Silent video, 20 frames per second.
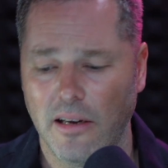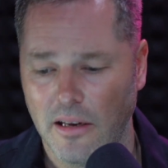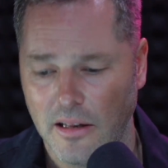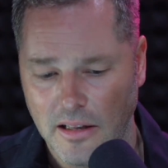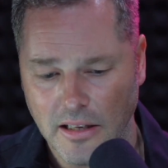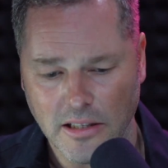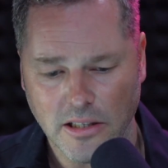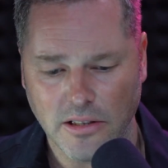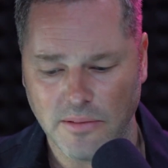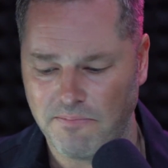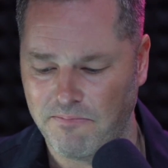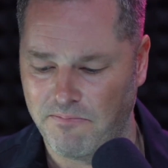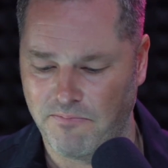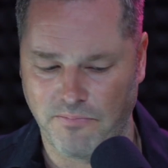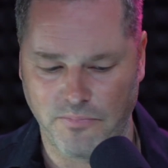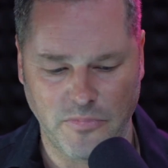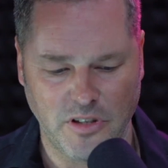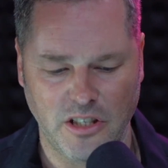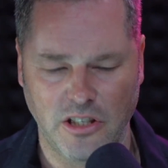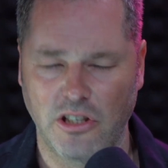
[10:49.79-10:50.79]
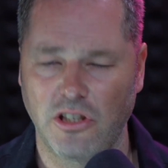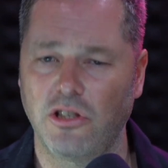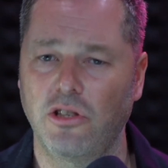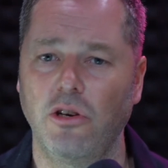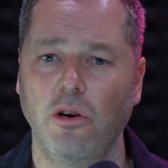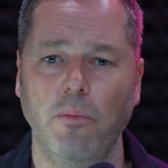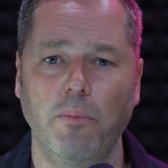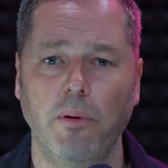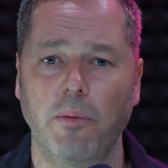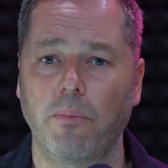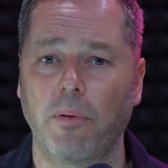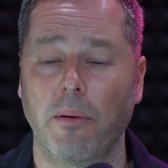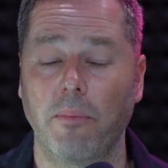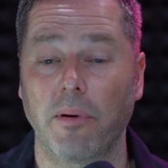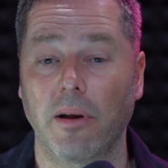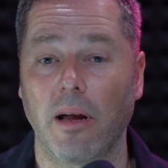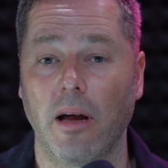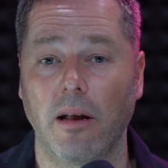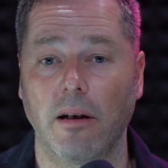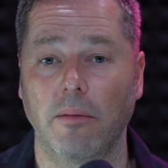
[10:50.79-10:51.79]
This stupid
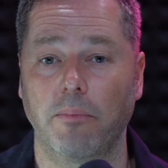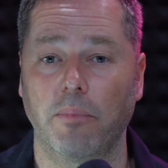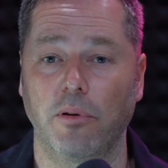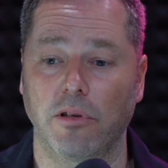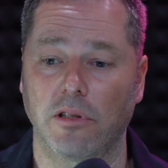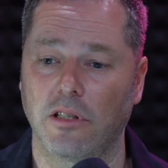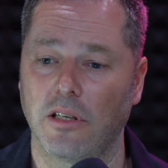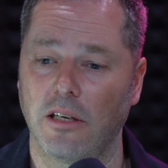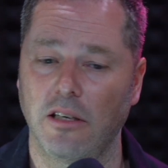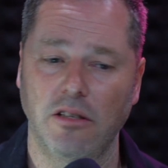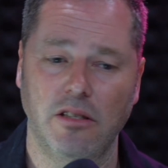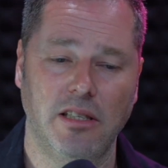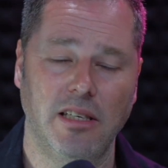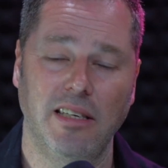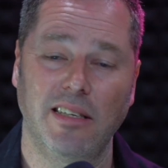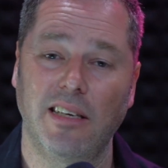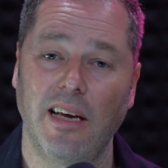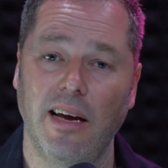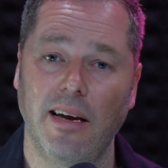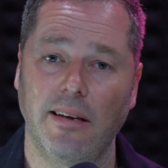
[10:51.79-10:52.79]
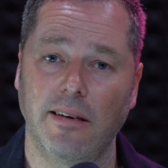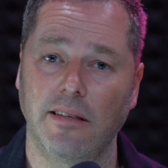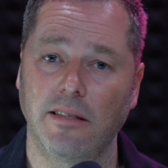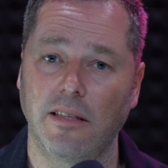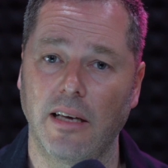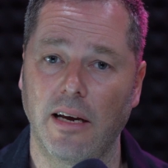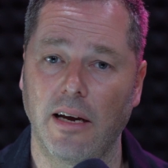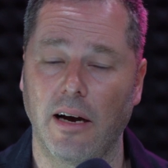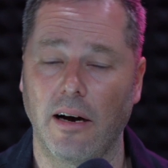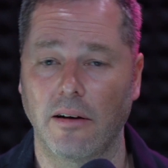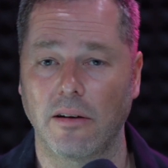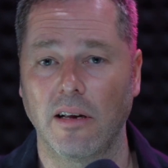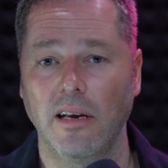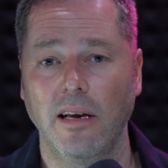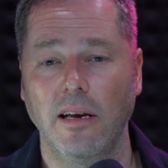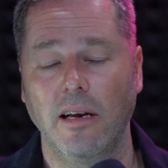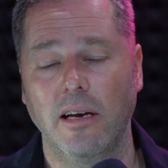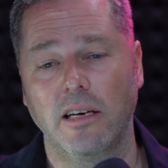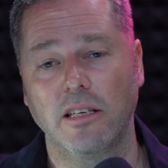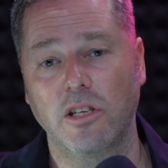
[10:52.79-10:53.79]
propaganda push that you see day in and day out
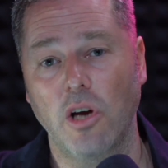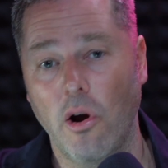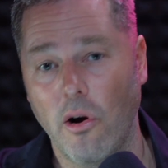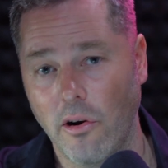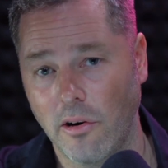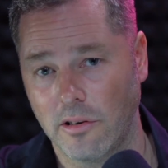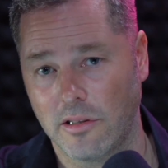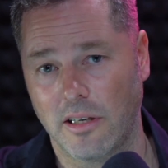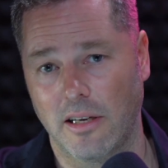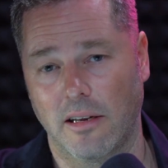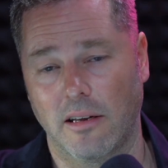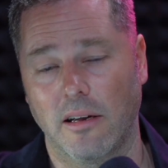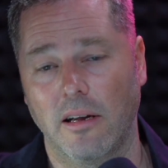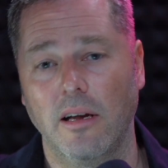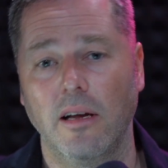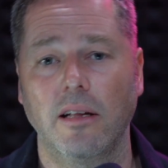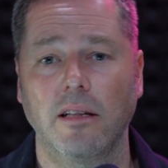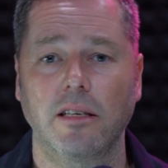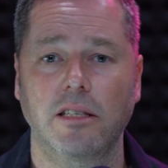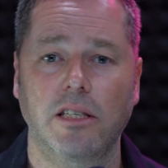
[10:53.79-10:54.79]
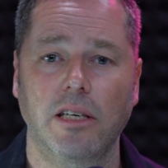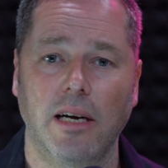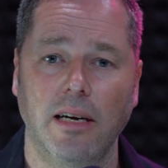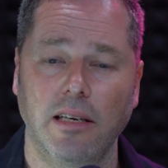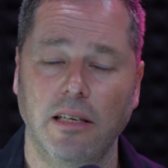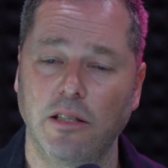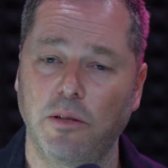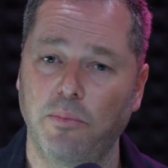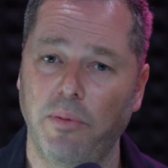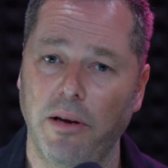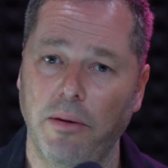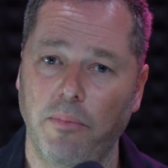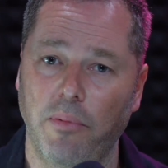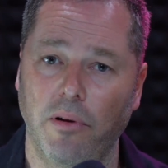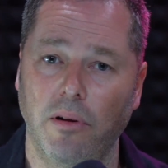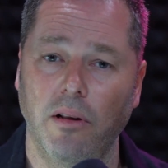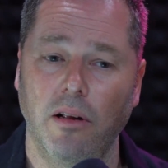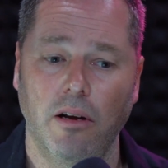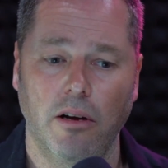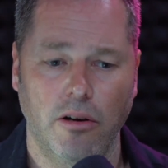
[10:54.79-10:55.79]
is hurting the Chinese
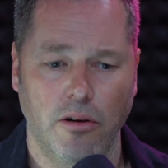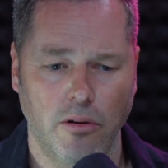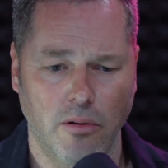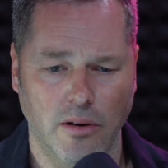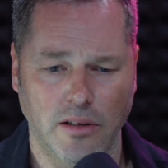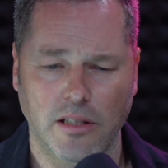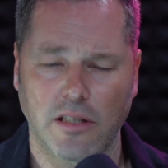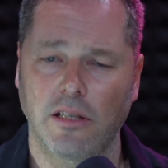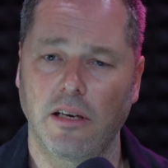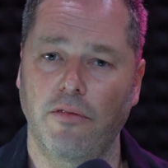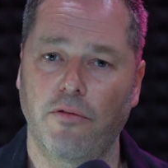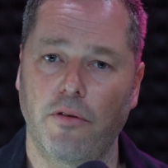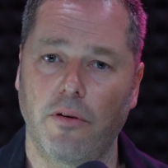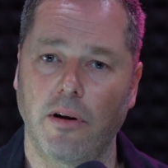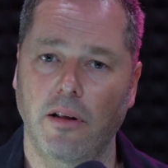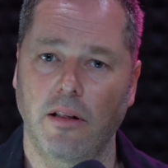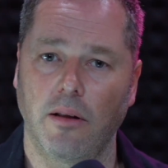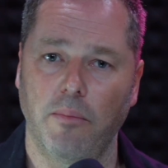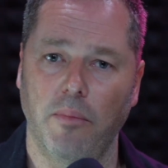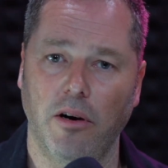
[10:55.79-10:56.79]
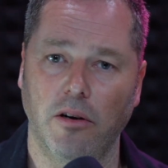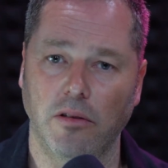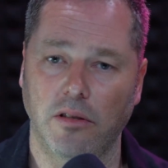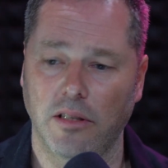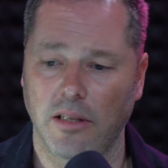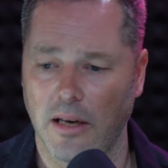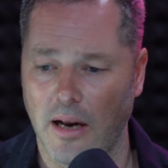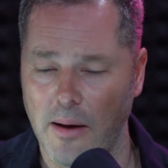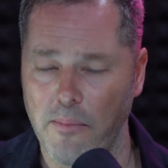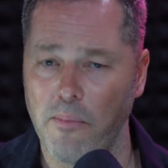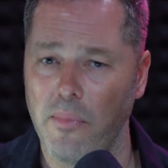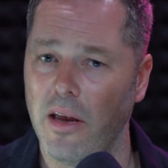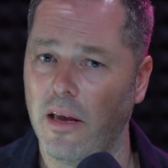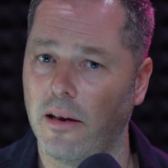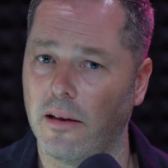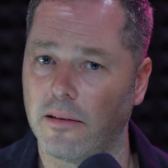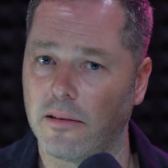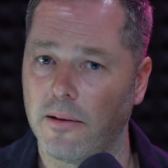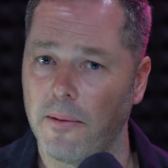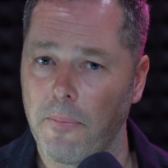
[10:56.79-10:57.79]
people who are suffering the most. And I mean
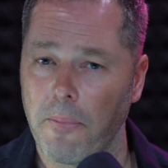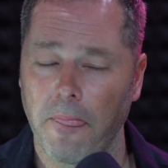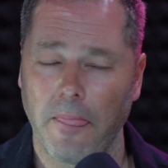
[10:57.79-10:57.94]
it.